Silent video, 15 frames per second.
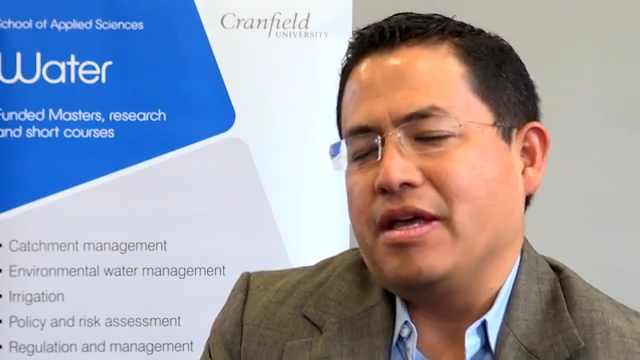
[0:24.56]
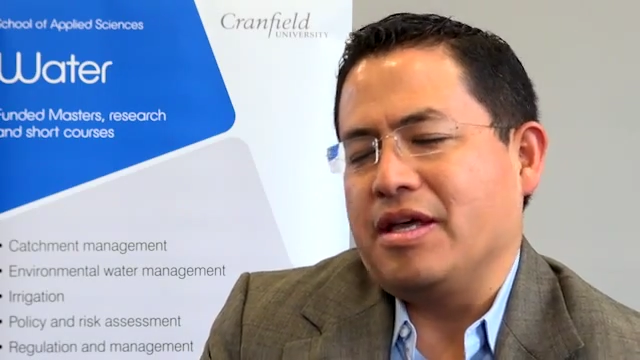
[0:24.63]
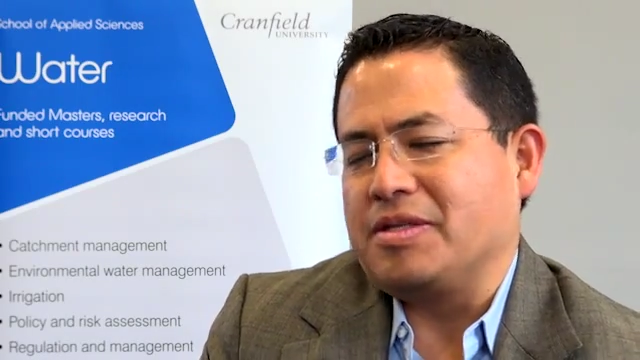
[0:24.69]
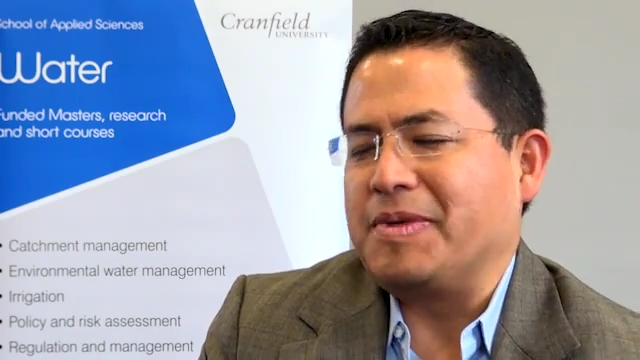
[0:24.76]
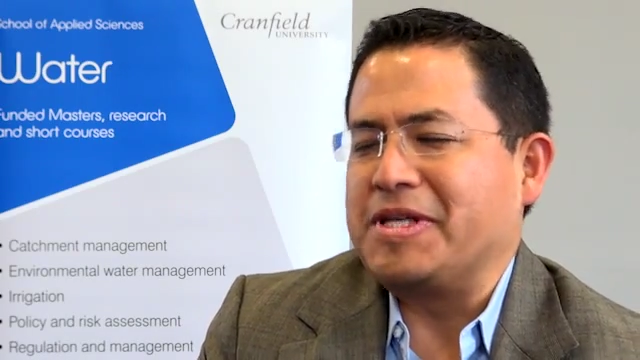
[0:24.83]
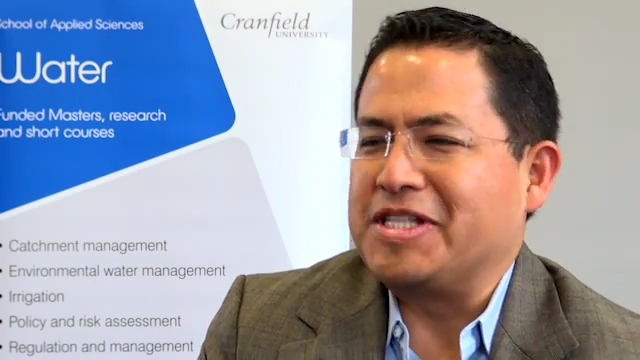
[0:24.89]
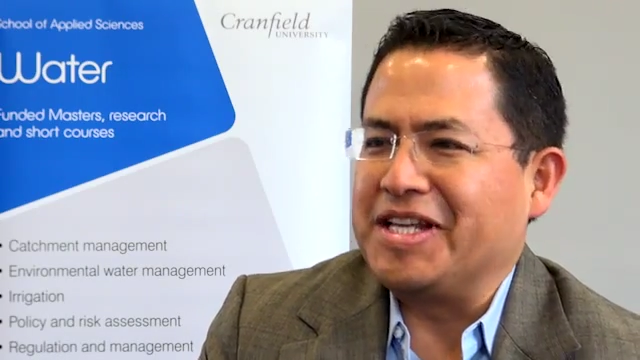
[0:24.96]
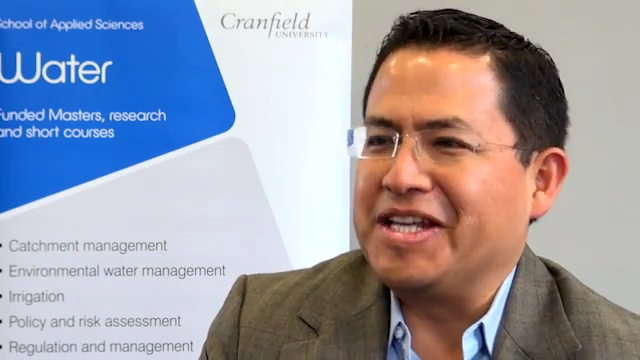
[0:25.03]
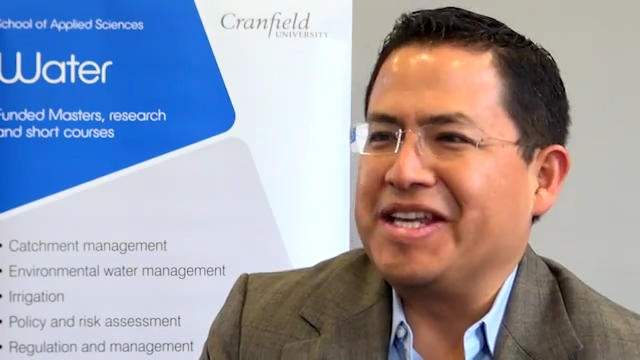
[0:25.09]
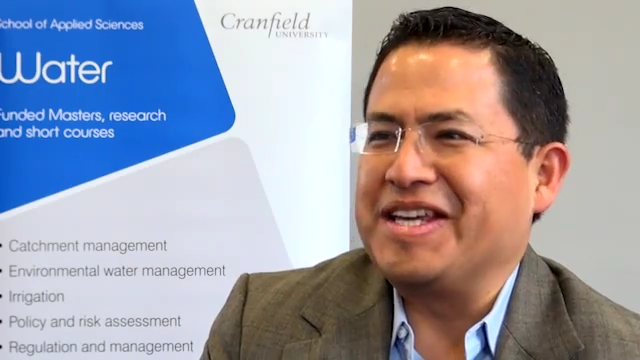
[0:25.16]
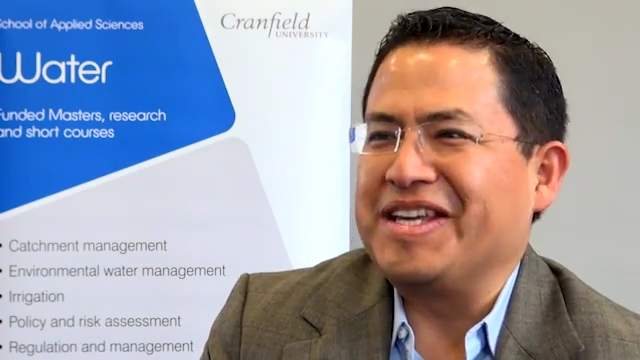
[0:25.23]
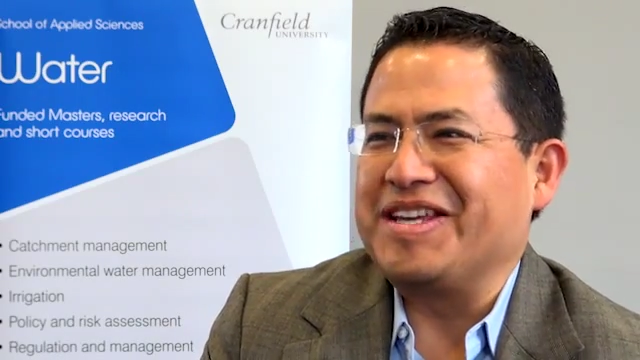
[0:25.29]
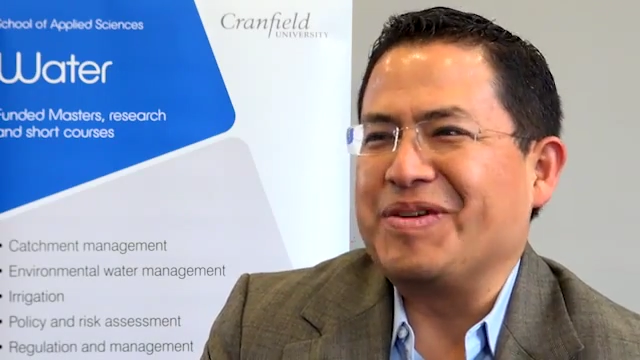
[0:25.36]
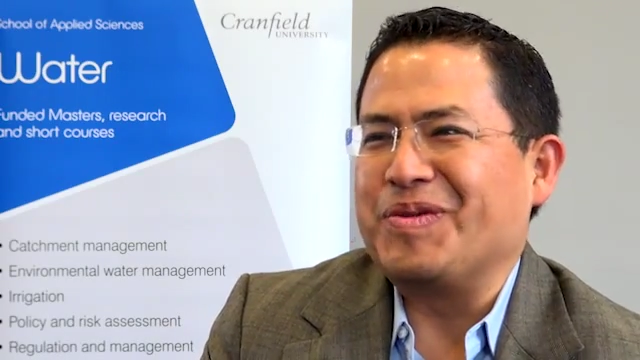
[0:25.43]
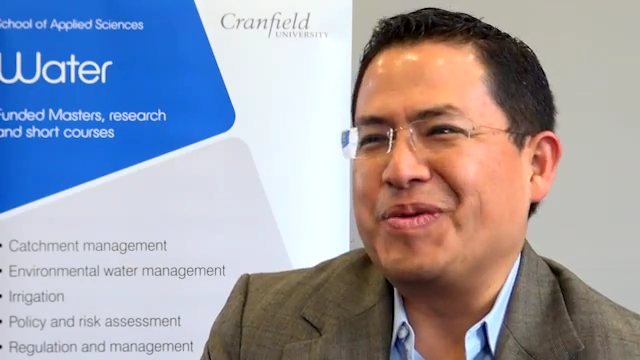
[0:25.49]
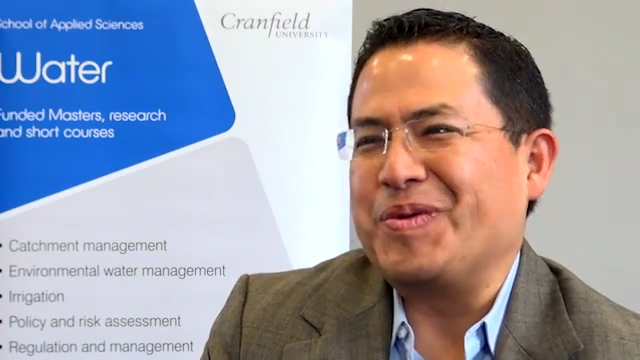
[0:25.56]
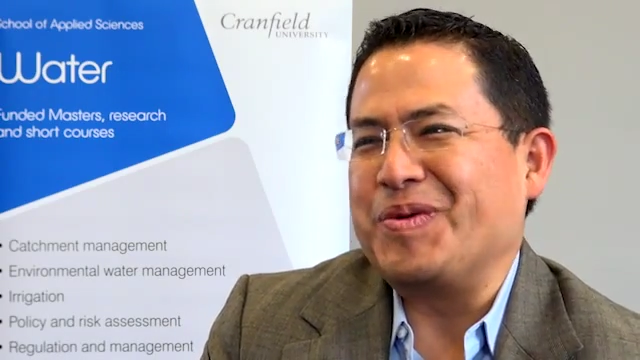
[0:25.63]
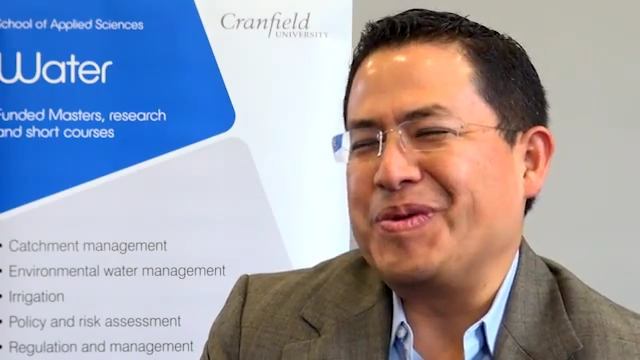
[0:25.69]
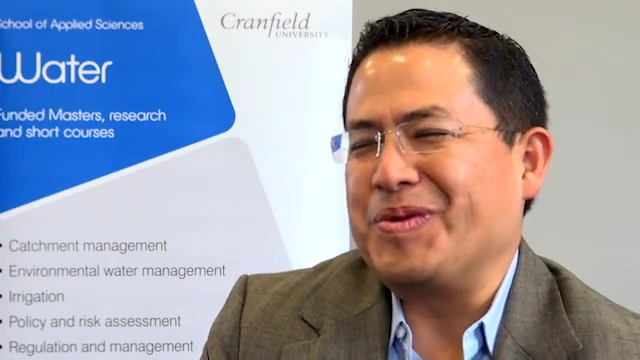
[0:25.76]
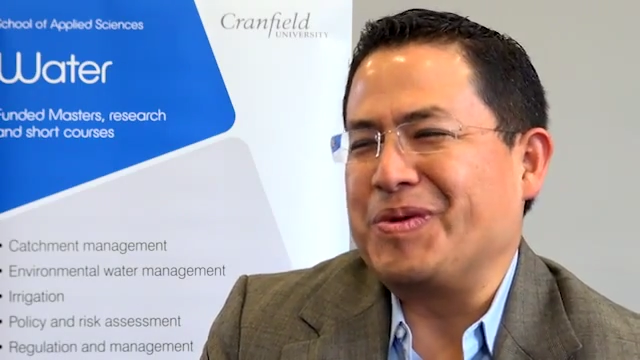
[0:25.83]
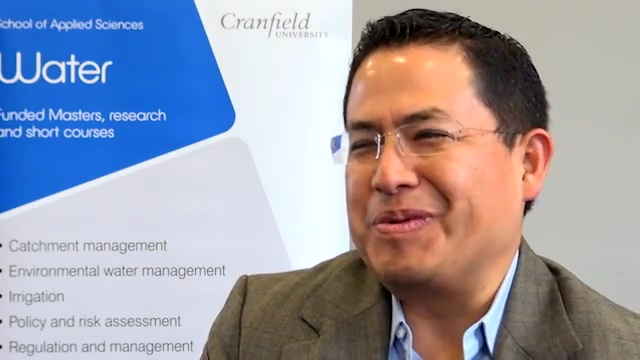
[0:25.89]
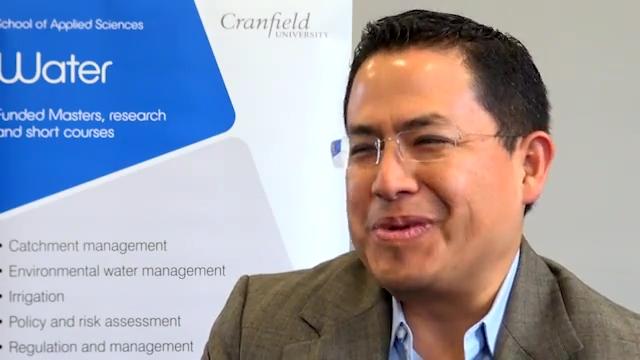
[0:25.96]
It's basically
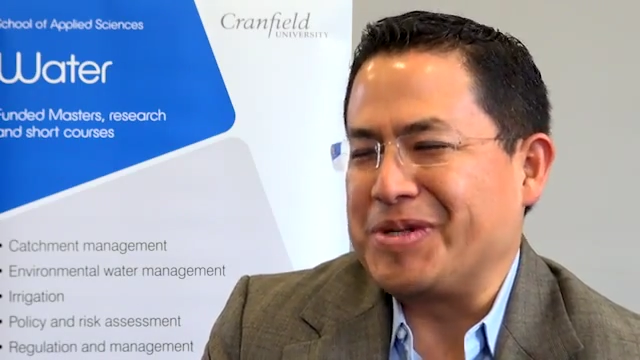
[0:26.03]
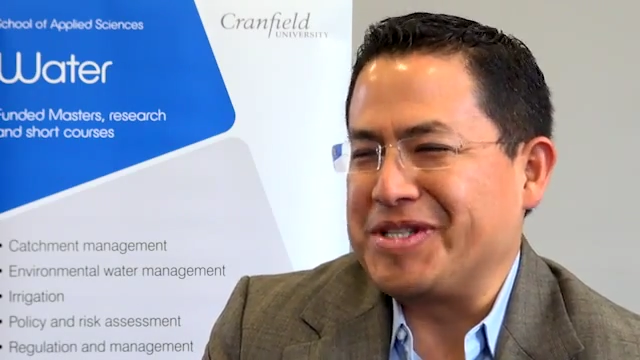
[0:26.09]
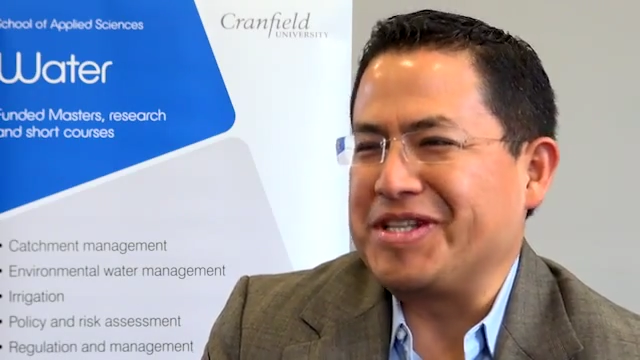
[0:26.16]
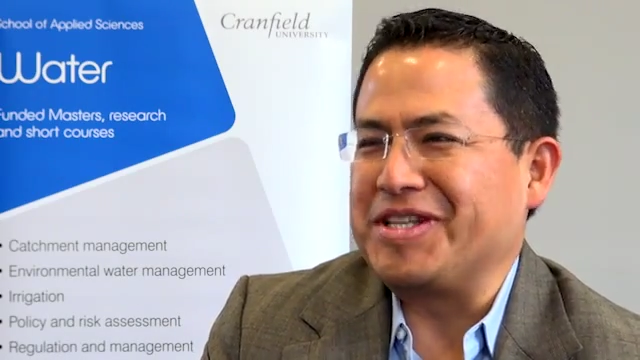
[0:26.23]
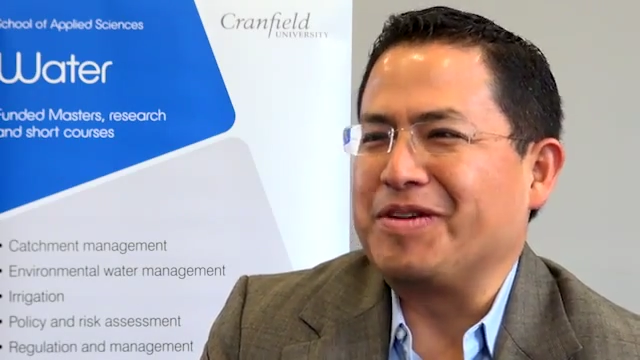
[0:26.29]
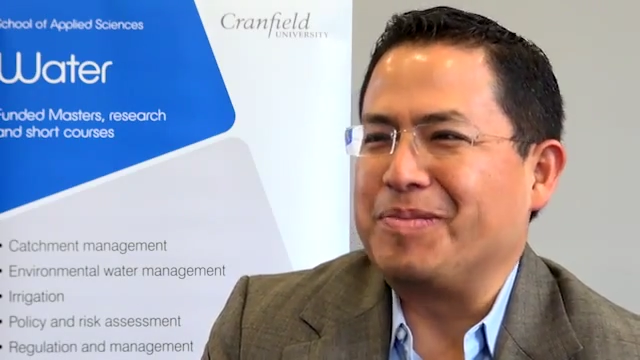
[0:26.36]
University